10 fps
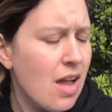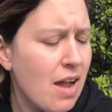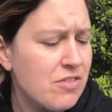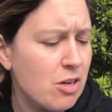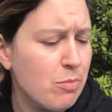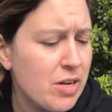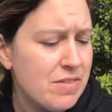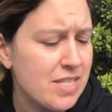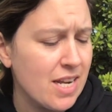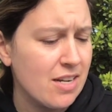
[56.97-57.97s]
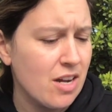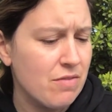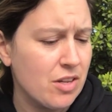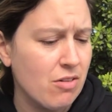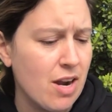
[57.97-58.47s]
After a brief standoff,
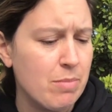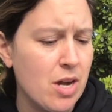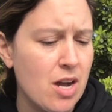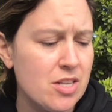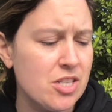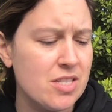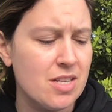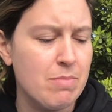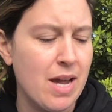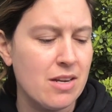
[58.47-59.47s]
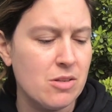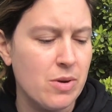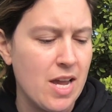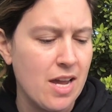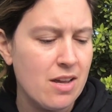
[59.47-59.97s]
the crab cautiously backed
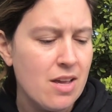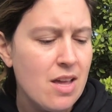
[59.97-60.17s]
away,